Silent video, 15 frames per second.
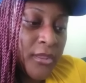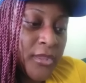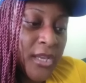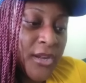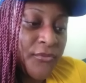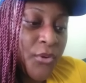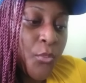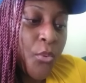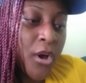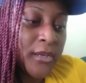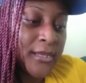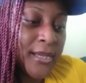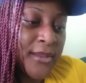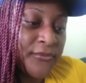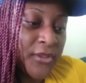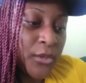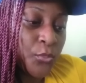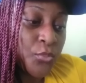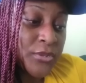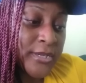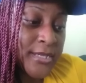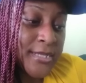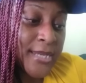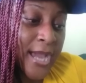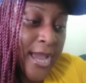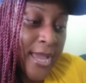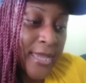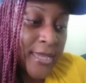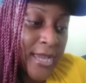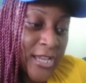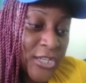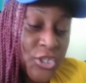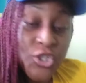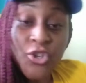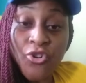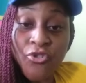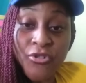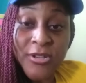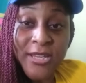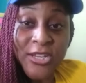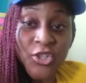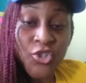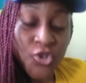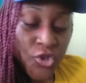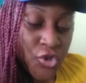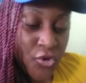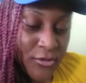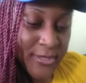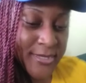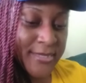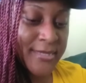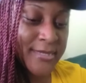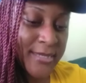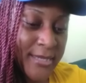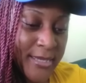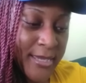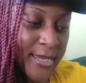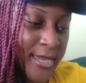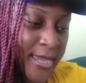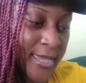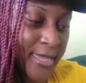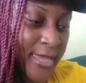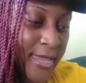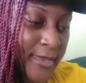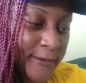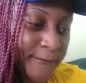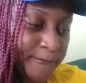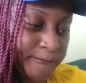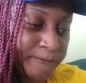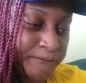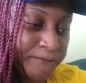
then everyone living would die and turn into dust again.